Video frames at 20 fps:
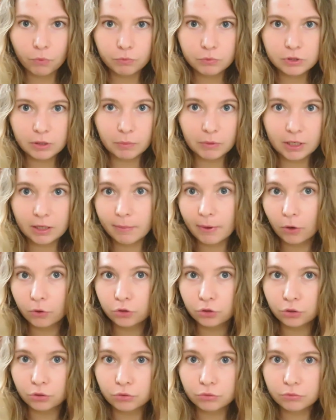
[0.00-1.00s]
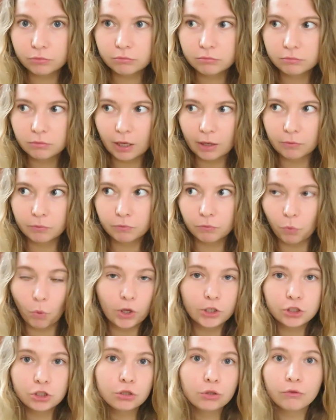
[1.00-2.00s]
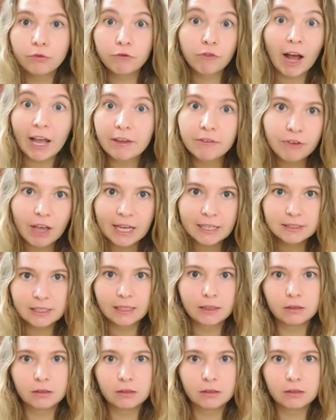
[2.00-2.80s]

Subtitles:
something about you, like 1, 2, 5 facts.